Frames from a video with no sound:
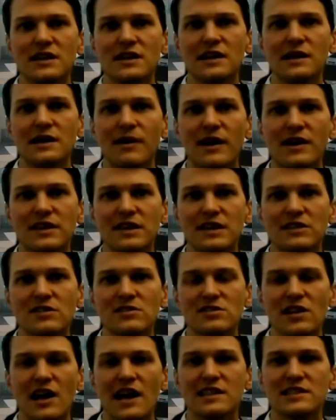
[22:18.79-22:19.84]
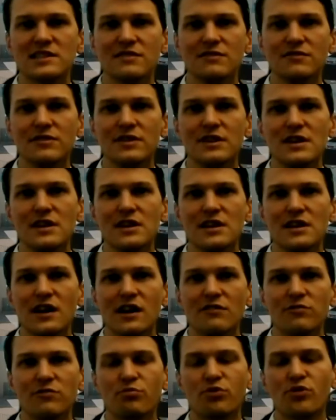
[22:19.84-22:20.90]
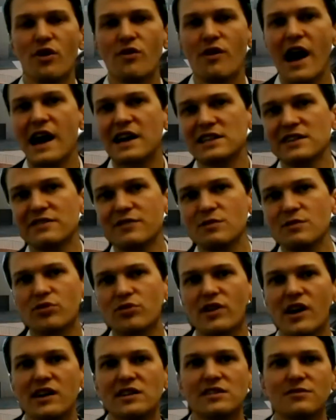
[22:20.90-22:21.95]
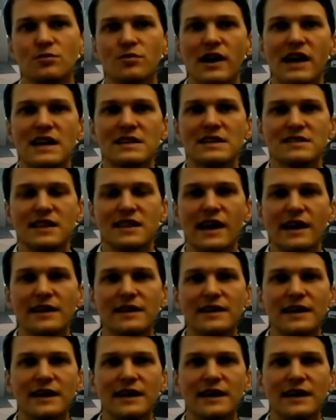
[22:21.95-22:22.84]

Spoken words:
I think there's lots of proactive and productive ways that